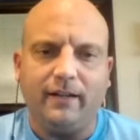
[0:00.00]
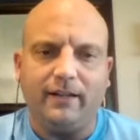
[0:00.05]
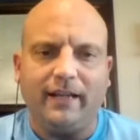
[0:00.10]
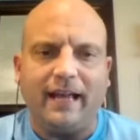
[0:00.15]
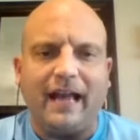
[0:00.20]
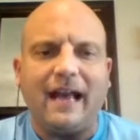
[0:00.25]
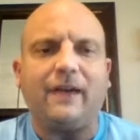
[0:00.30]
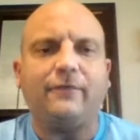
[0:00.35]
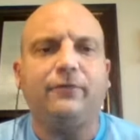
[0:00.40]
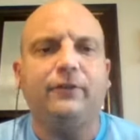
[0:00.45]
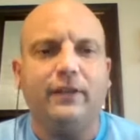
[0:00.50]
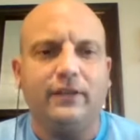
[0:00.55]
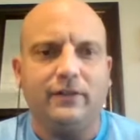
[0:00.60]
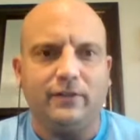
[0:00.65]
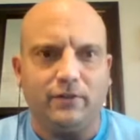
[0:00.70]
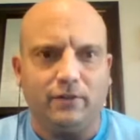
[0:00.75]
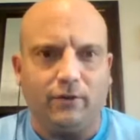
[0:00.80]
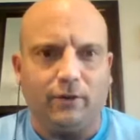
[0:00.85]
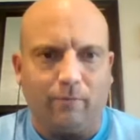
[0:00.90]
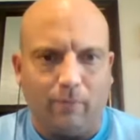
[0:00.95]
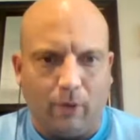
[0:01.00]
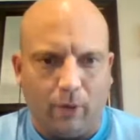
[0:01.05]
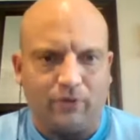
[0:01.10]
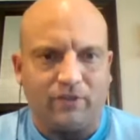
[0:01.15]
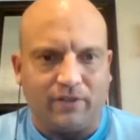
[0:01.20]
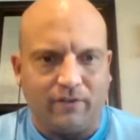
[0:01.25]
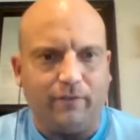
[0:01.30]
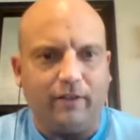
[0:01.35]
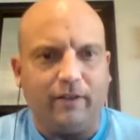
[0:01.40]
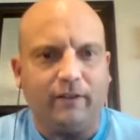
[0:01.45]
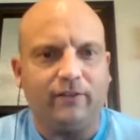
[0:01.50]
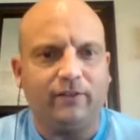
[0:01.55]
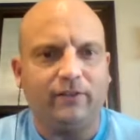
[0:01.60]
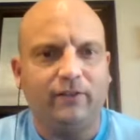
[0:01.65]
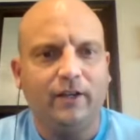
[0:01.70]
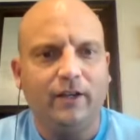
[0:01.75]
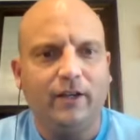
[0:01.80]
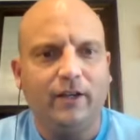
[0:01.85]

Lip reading: The athlete is doing most of this.